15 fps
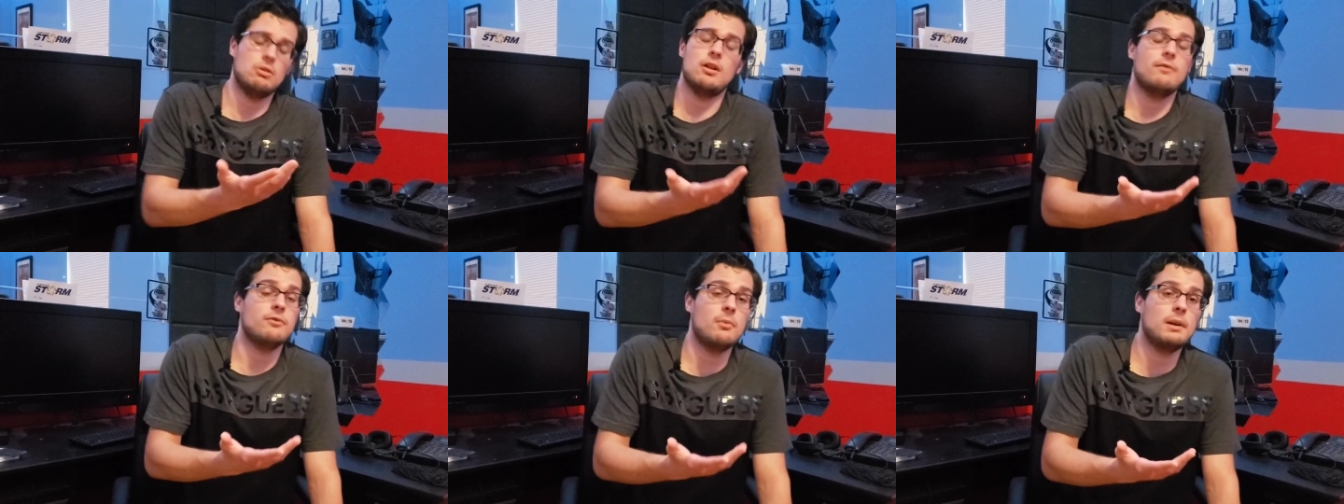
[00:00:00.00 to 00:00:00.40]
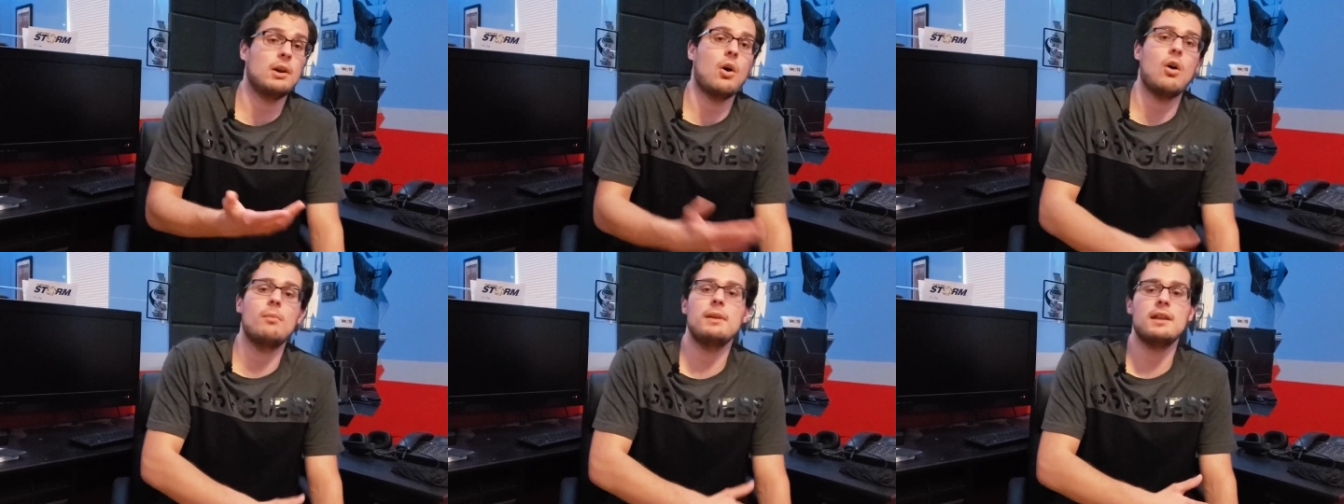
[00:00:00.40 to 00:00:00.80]
enough, nobody
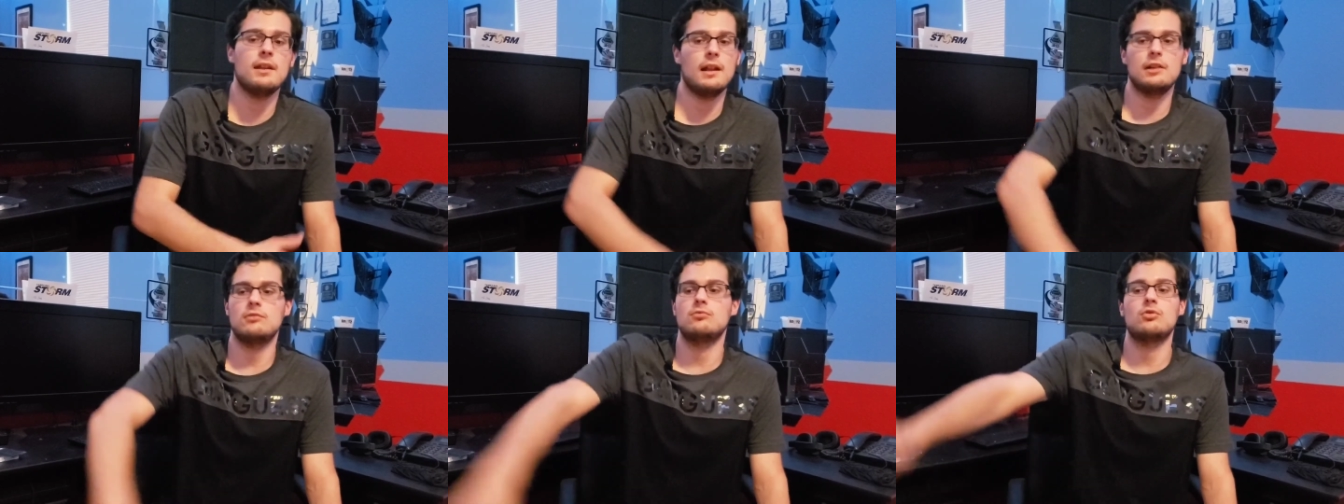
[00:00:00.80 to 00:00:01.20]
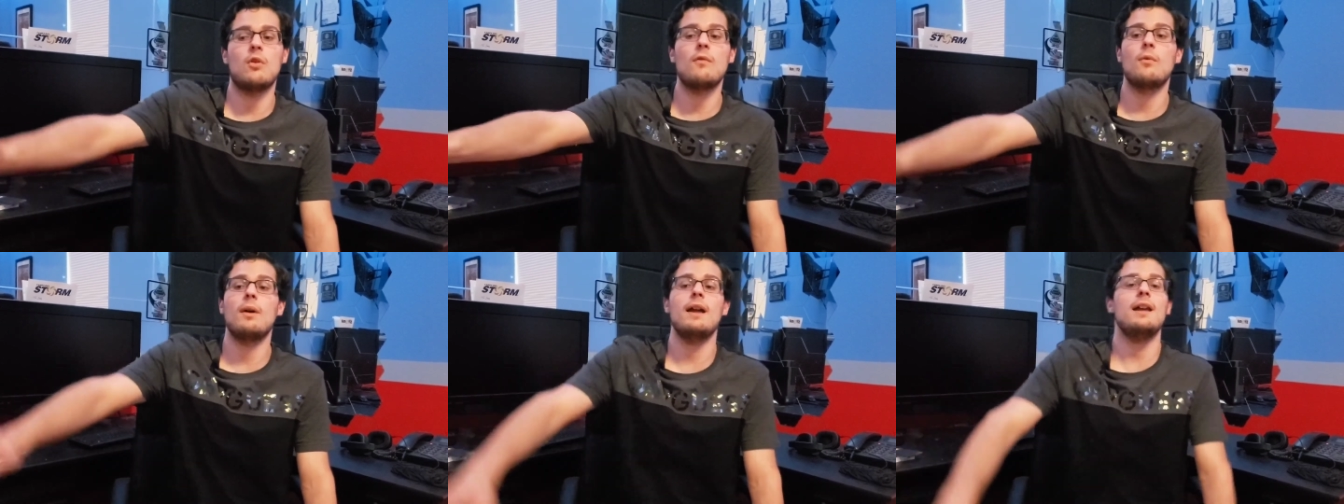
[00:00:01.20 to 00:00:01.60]
called me. And I
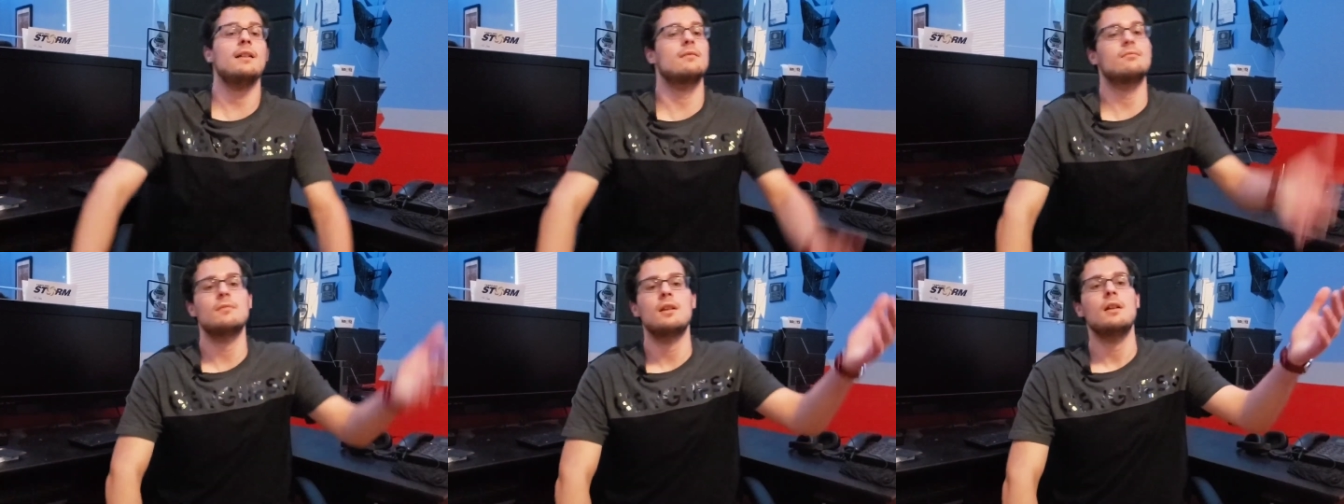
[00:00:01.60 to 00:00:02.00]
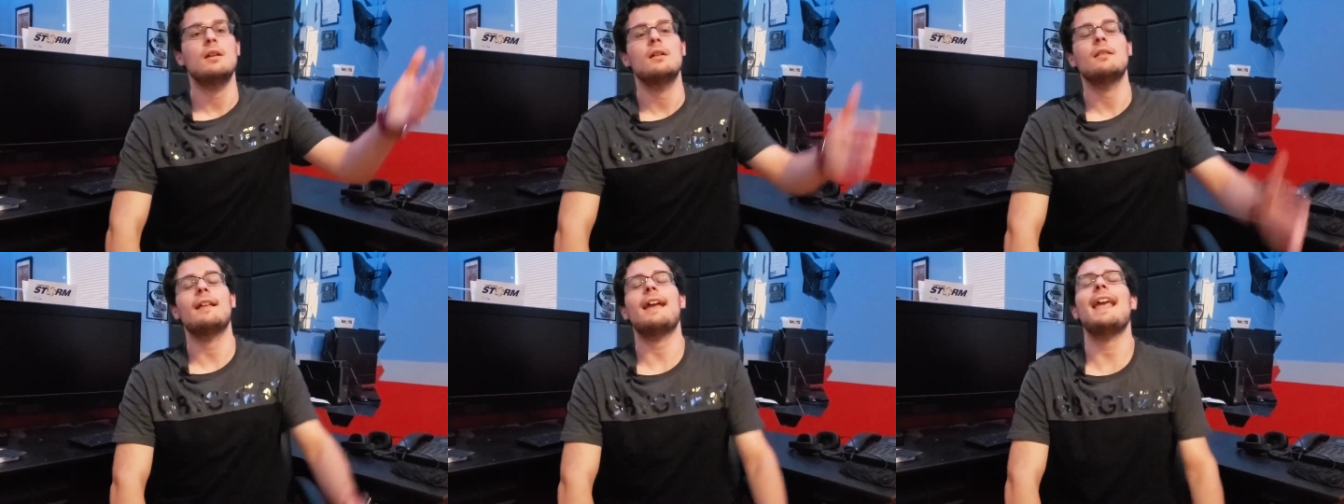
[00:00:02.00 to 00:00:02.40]
drove away. And
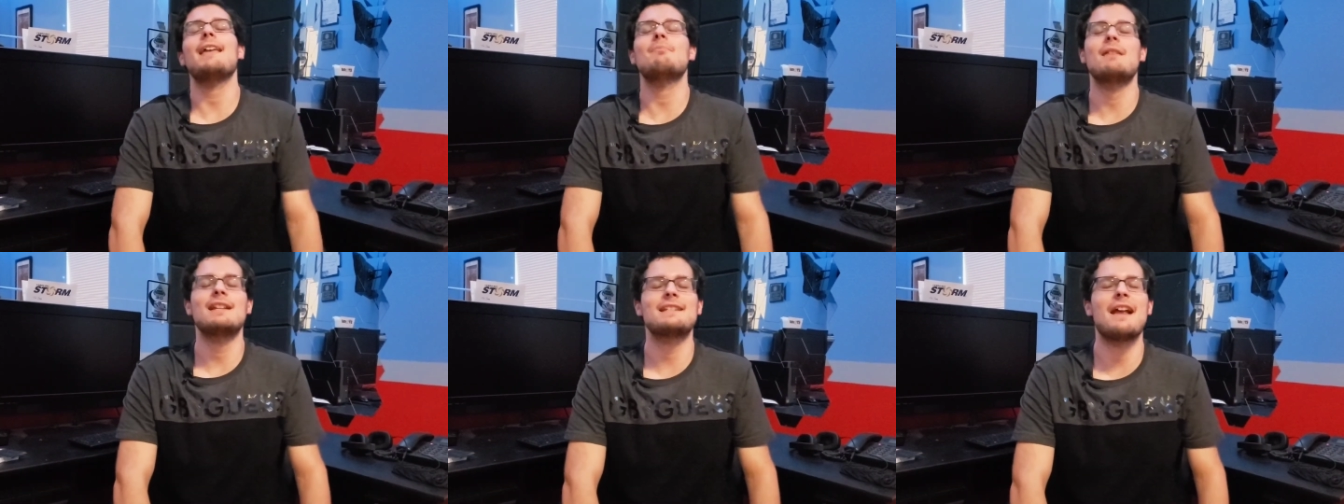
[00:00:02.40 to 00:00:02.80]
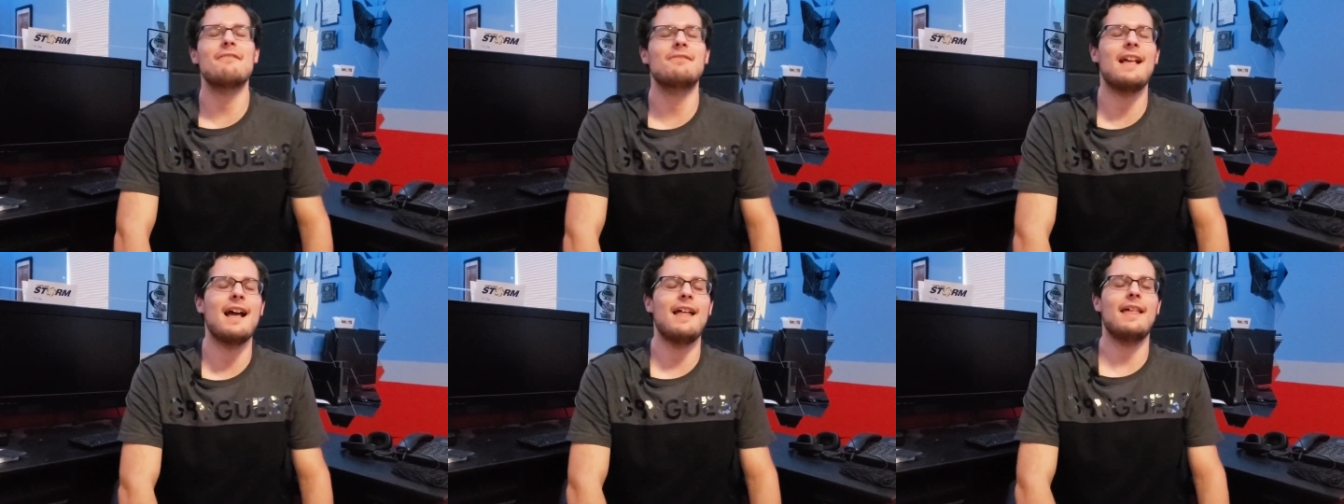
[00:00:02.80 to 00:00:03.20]
like eight minutes
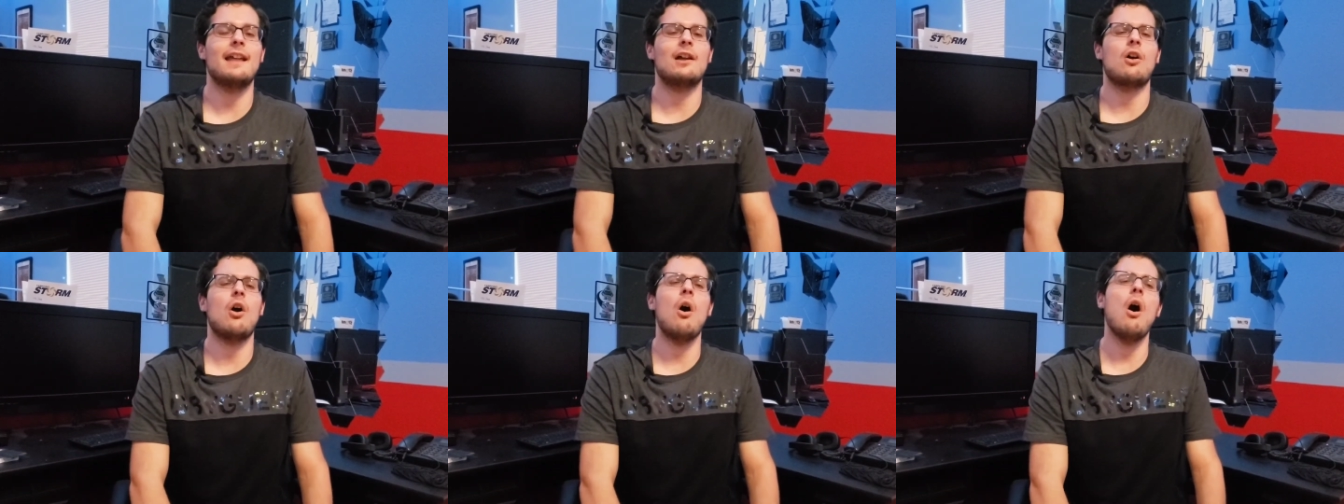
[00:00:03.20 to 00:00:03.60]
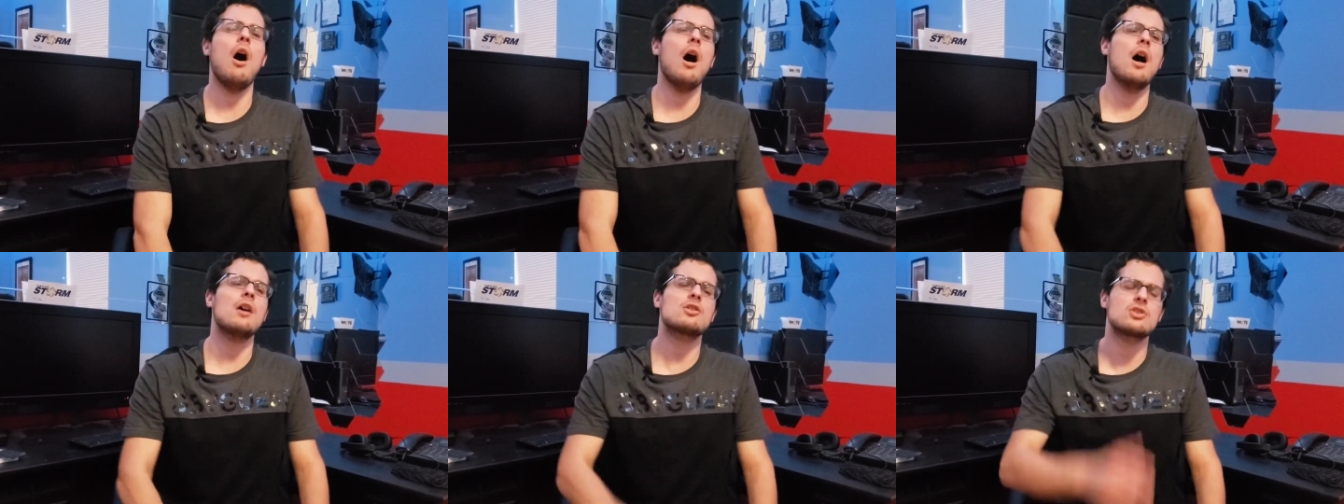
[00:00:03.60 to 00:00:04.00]
after that, I got a call.
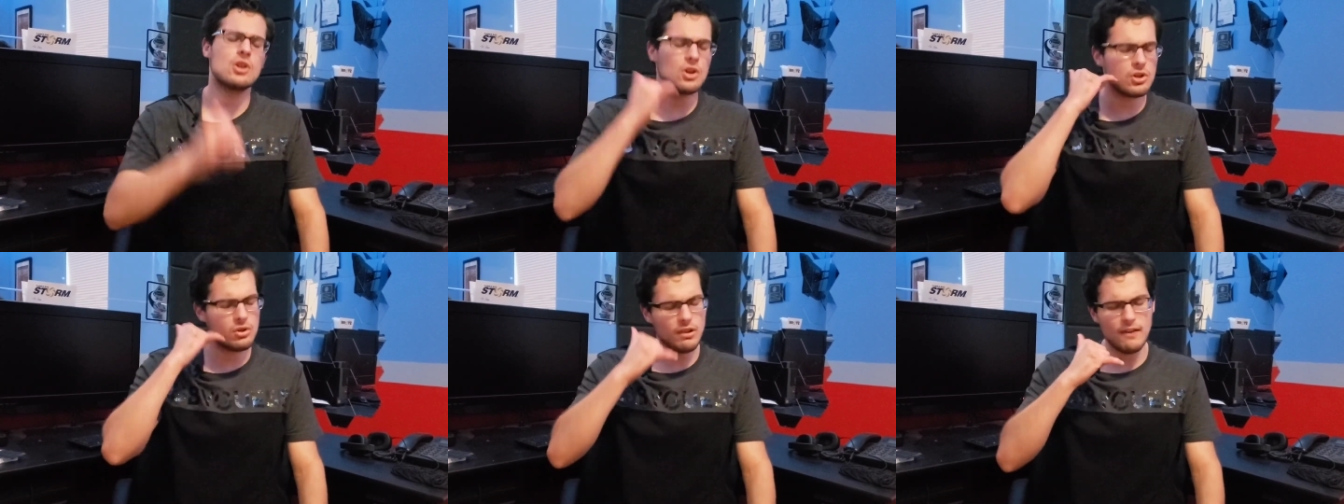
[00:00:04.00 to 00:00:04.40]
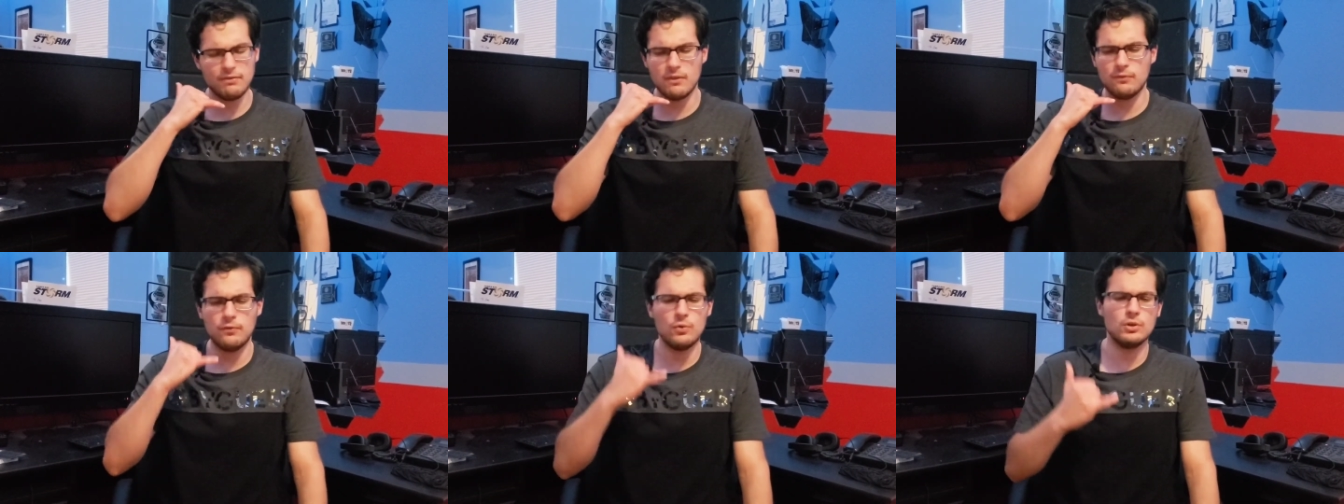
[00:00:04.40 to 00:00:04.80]
Uh, sir, you left
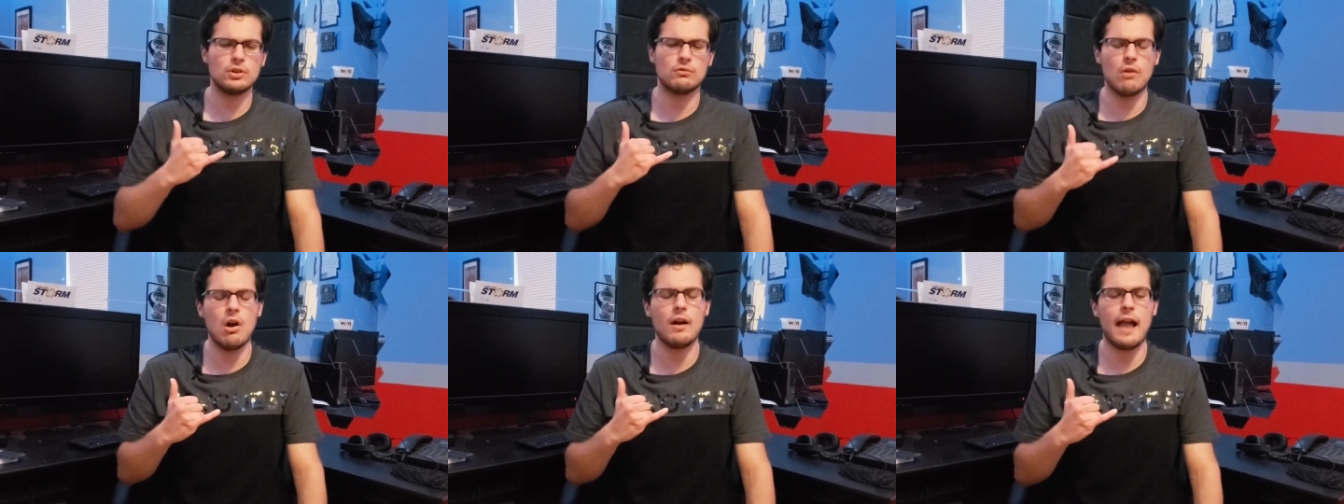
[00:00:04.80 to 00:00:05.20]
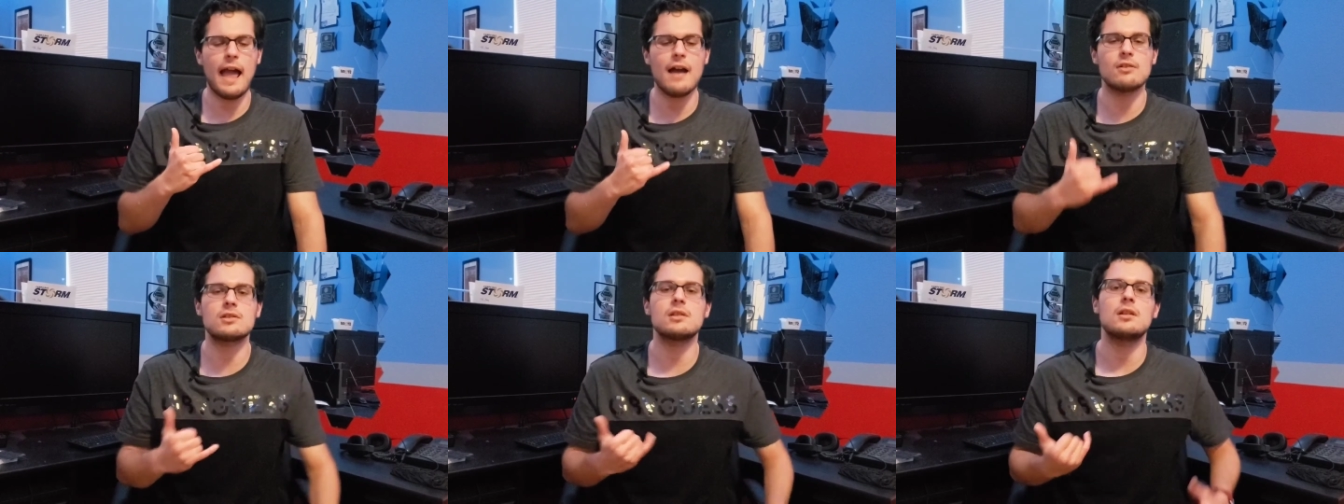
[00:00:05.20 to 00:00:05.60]
the food at the wrong
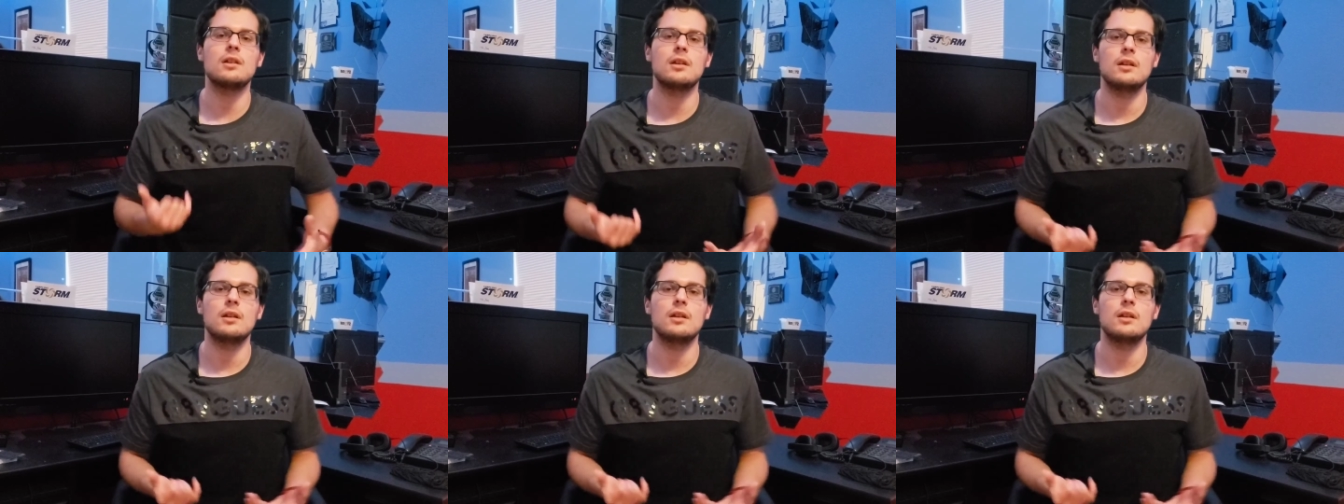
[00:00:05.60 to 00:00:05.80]
house.